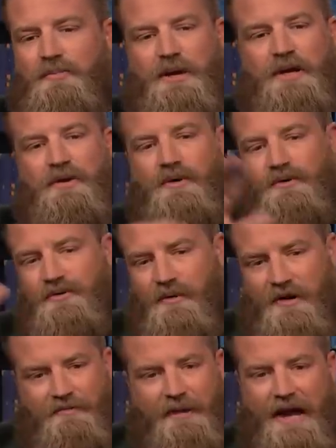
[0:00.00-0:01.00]
big old
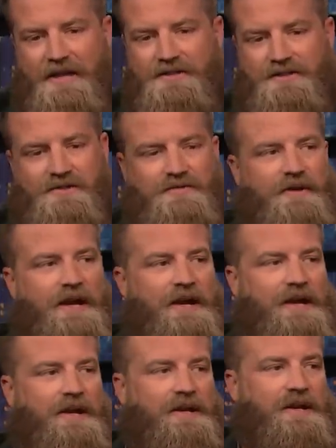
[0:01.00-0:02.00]
12-passenger
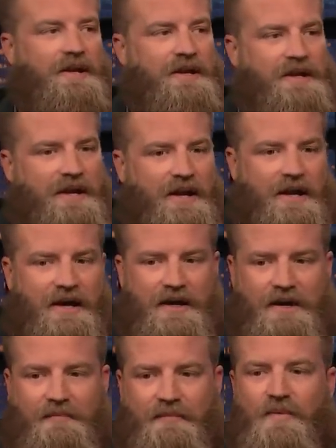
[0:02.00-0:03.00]
van,
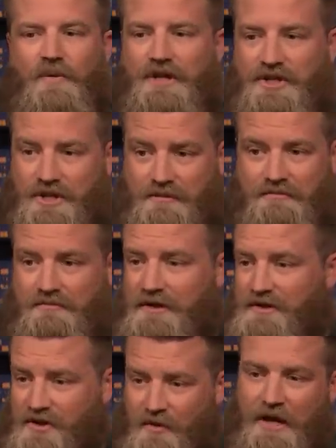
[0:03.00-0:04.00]
which
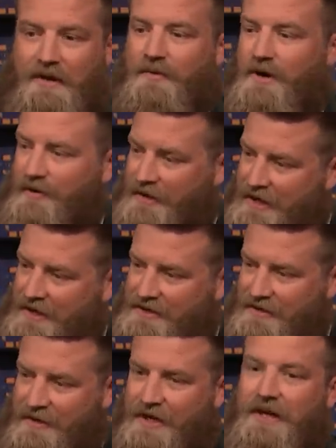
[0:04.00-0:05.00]
is great when all the
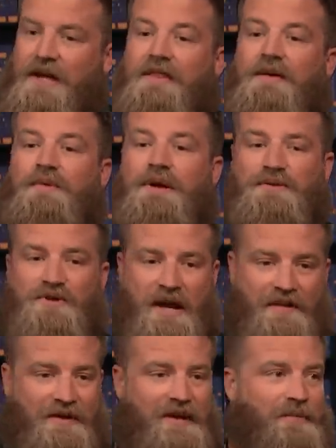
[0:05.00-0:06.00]
kids are in it. And then when I'm
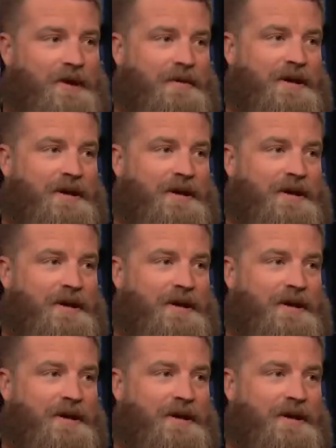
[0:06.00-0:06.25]
driving it by